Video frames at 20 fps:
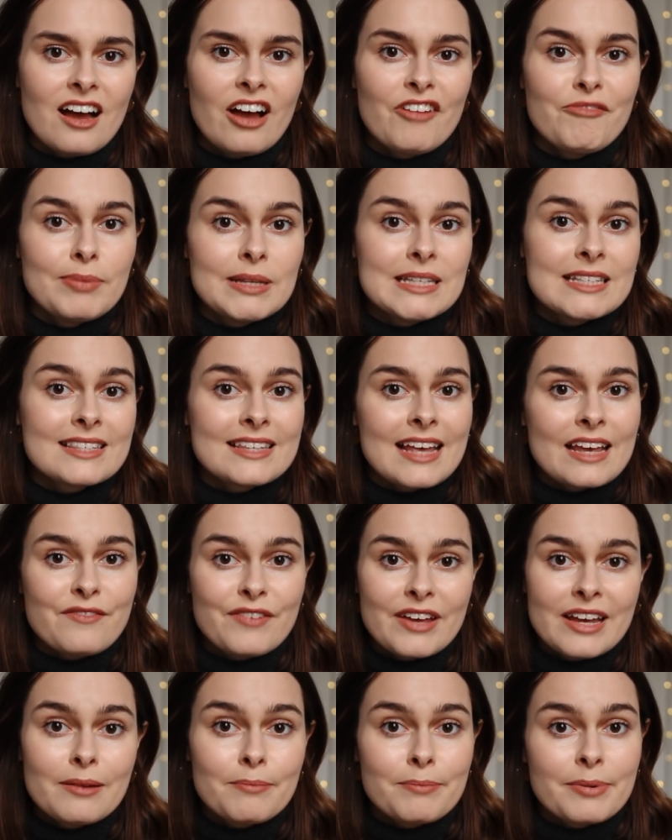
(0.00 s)
I've been
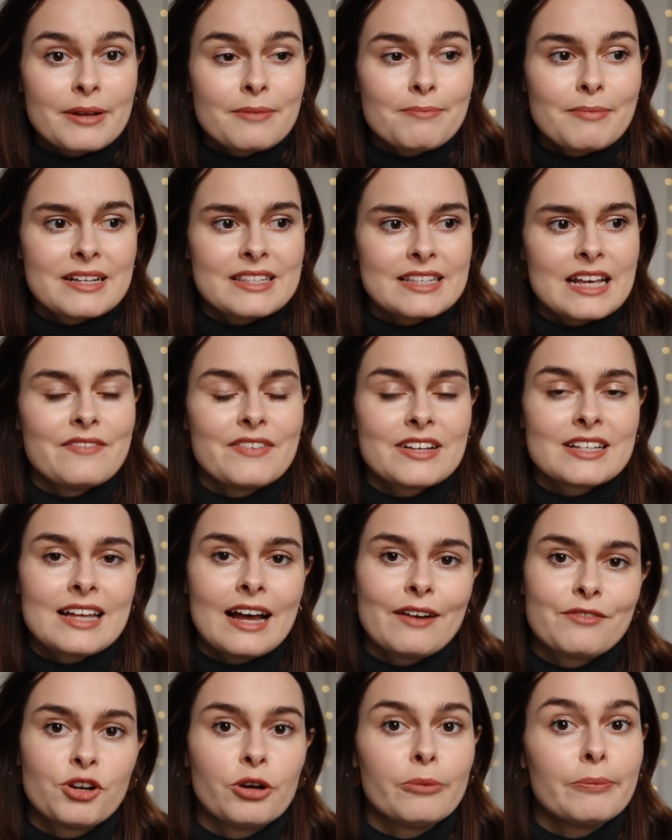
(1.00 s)
saving, but my savings
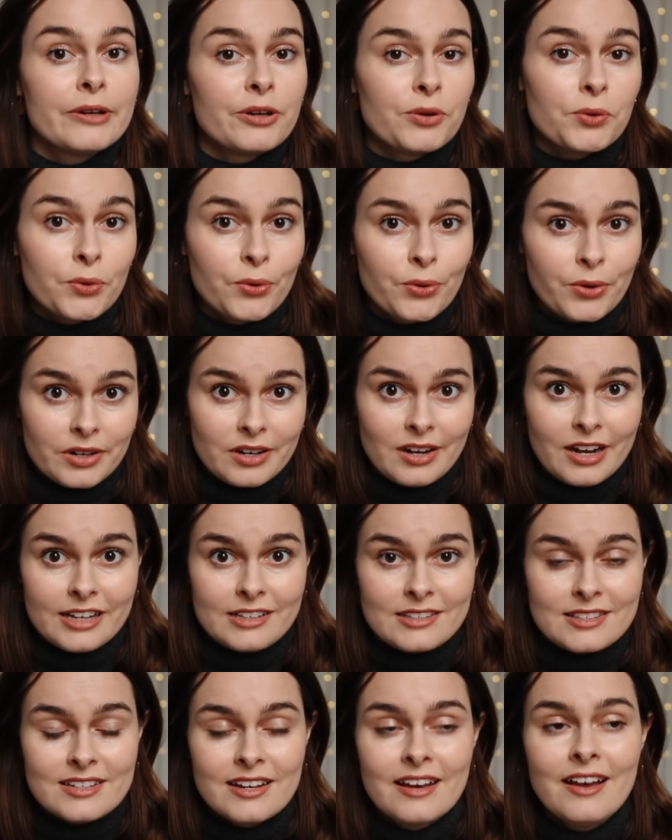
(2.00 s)
have not been
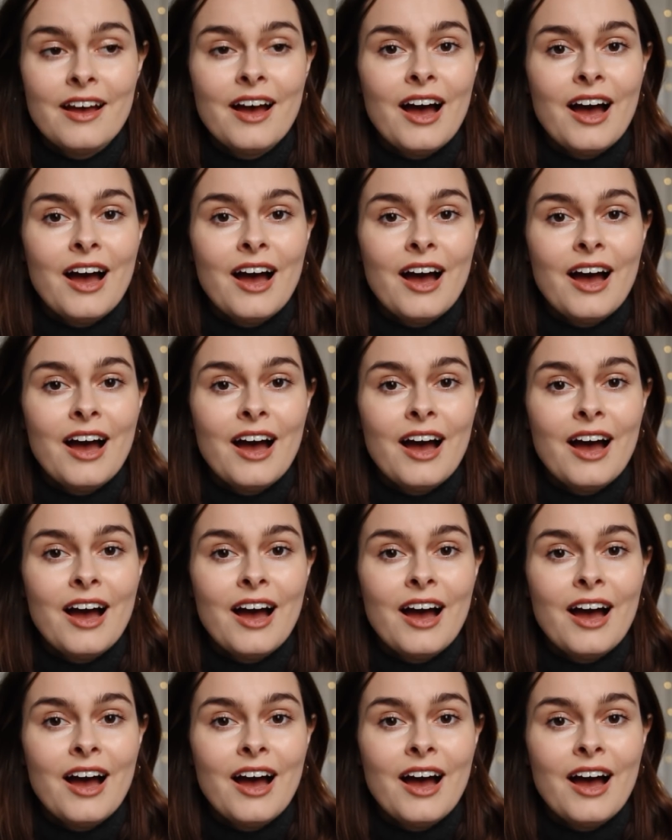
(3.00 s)
organized.